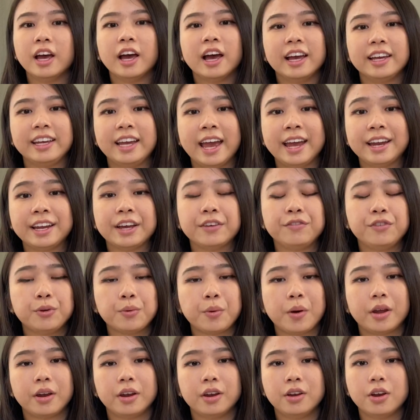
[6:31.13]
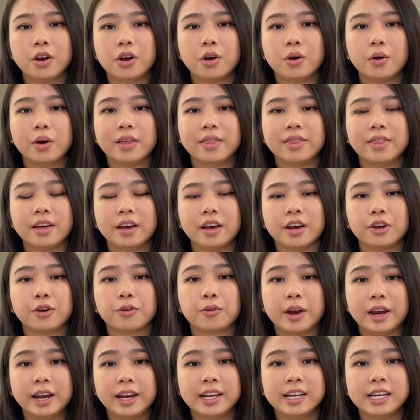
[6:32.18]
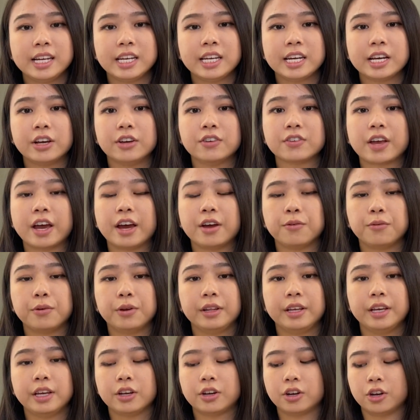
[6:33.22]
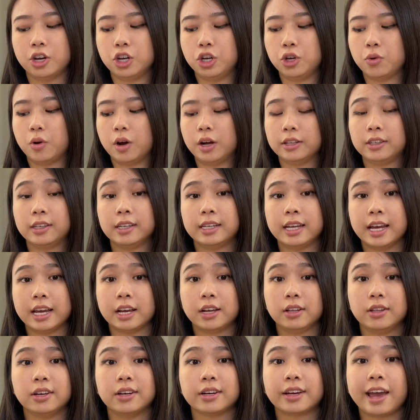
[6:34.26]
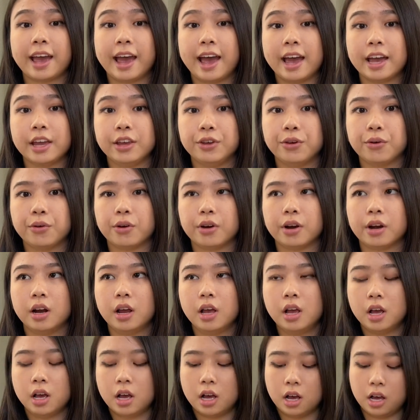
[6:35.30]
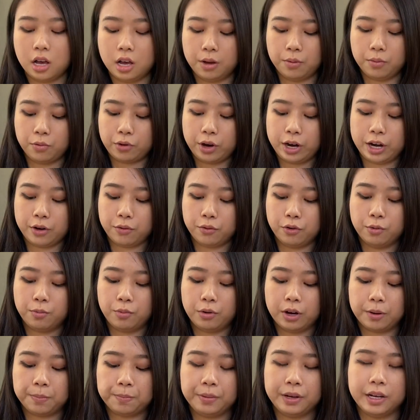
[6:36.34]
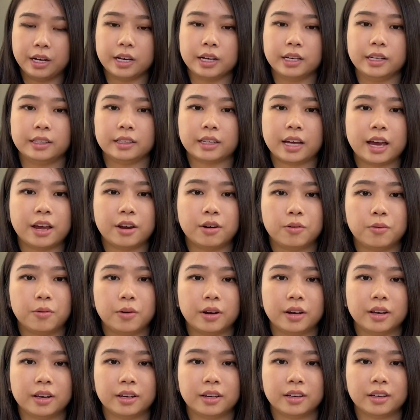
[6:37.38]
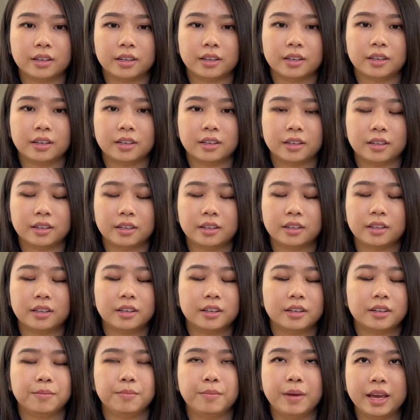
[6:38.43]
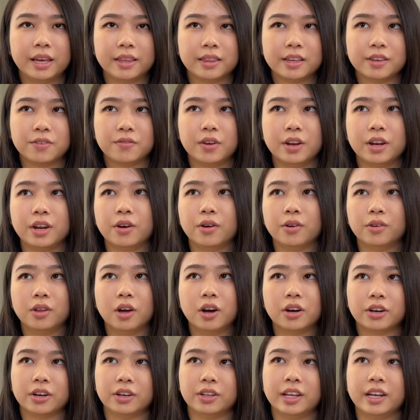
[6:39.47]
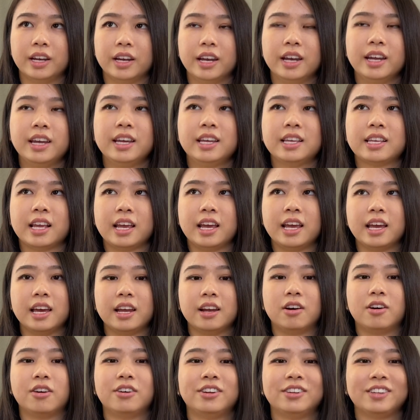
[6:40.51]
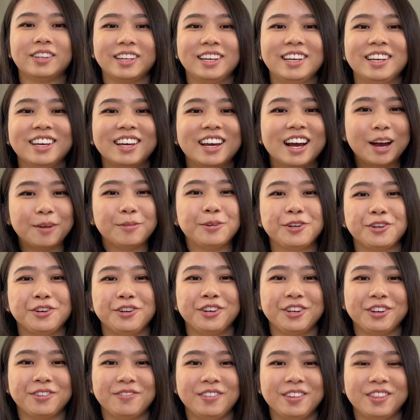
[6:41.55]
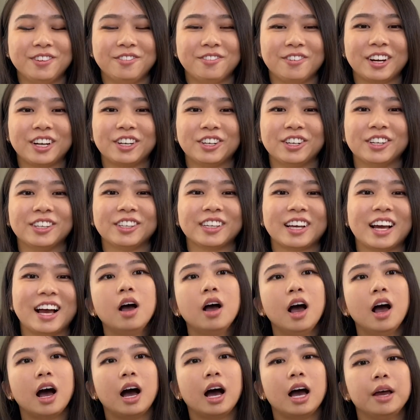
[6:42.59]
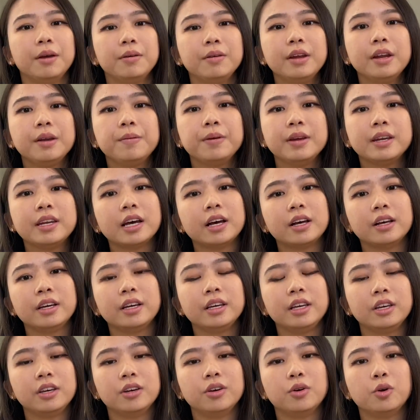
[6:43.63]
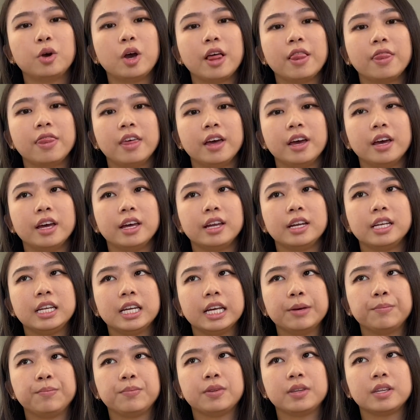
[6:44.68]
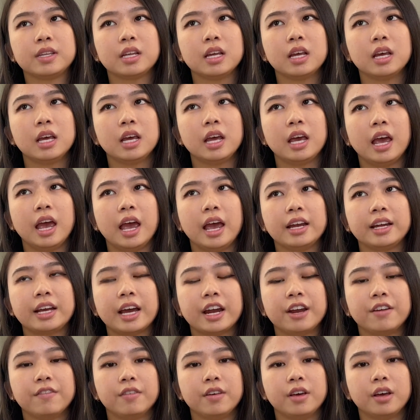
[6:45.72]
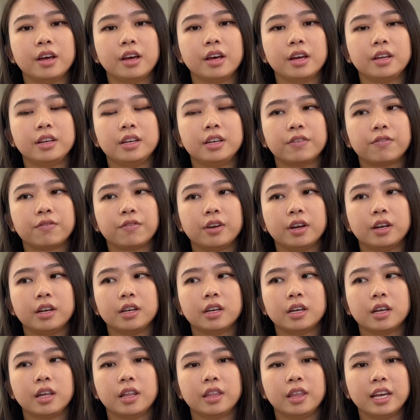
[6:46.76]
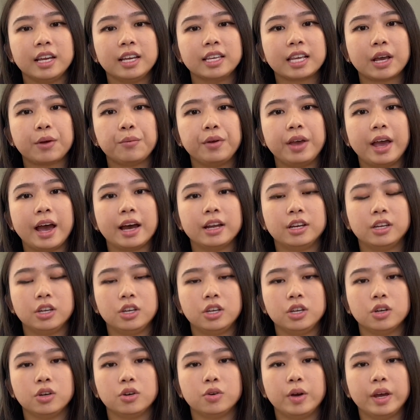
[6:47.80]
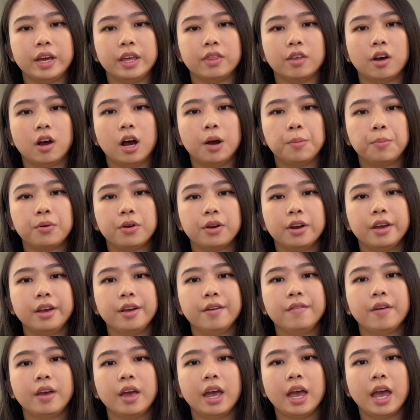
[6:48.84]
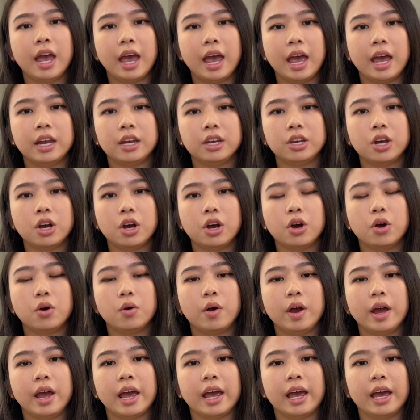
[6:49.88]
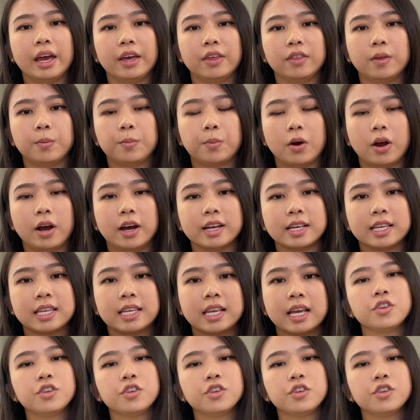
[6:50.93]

Again, if you want to know the grading details, I really encourage you all to take a look at your grading rubric, because I don't want to make this video longer than it is, and honestly, I'm sure you can read the directions. I'm going to be telling you the tips and kind of the different things that we had to do in the operative, endo, and the pros.